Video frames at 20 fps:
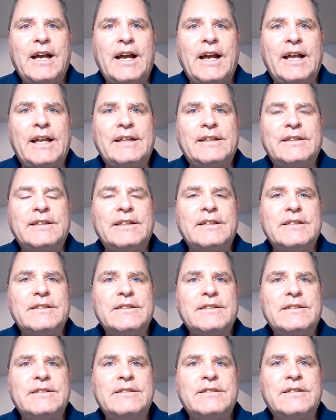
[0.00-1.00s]
and
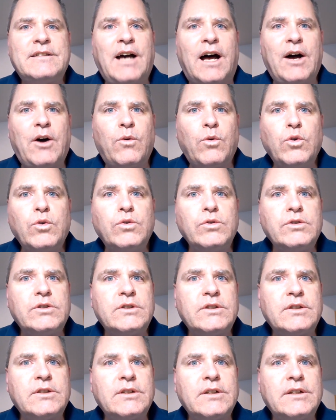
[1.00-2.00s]

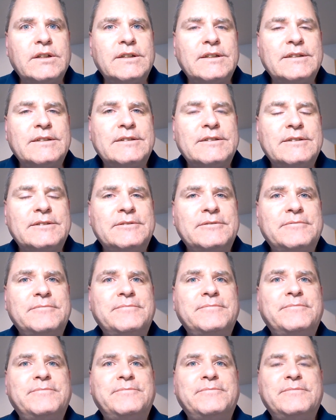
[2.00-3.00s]
Tawut
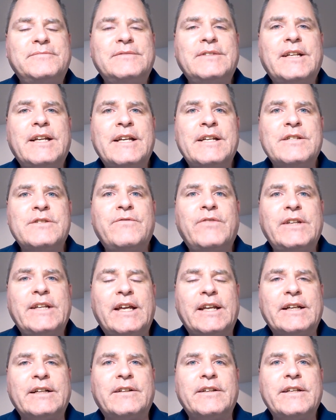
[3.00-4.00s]
is
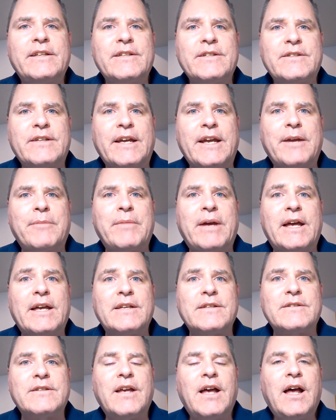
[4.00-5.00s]
phonetically the same
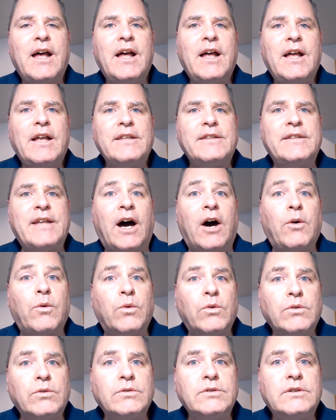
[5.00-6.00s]
as
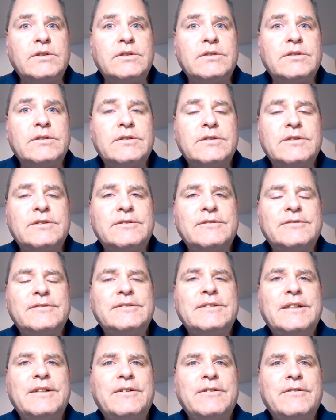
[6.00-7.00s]
Dawut
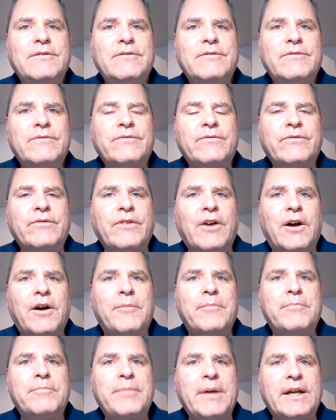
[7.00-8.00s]

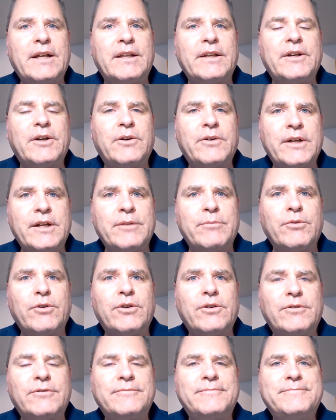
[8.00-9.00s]
from Paleo
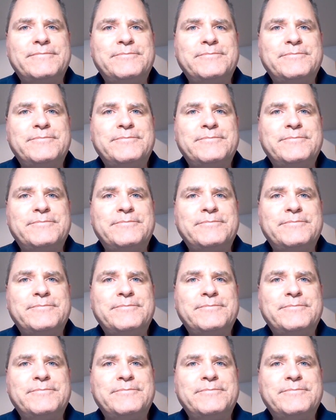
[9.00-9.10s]
Hebrew.